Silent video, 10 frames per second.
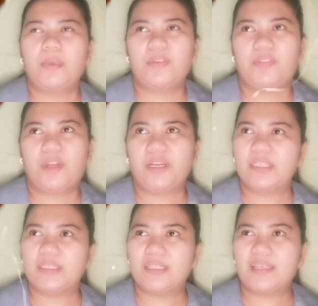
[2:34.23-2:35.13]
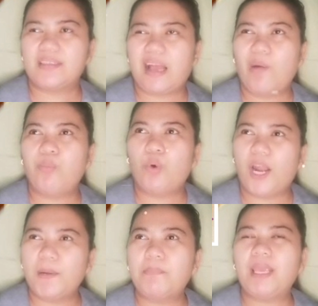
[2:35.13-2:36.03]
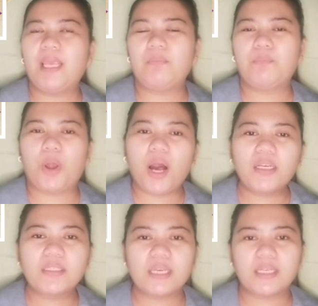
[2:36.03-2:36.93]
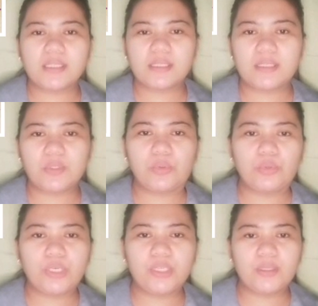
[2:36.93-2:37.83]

if there is this upwarping process that occurred,